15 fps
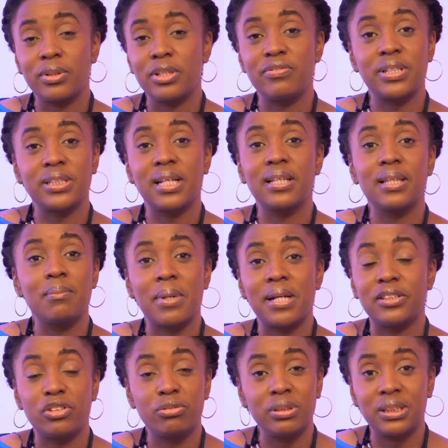if there's anything
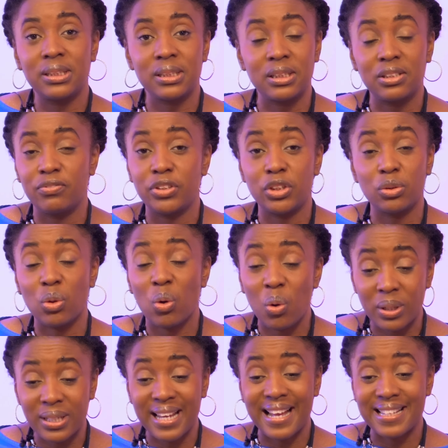better 360 vision,
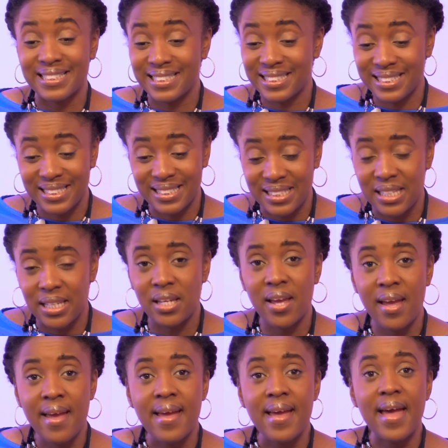God can see
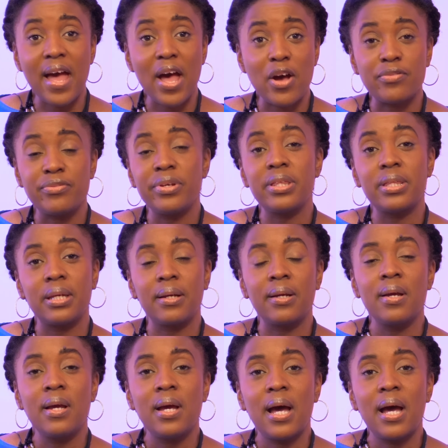everything.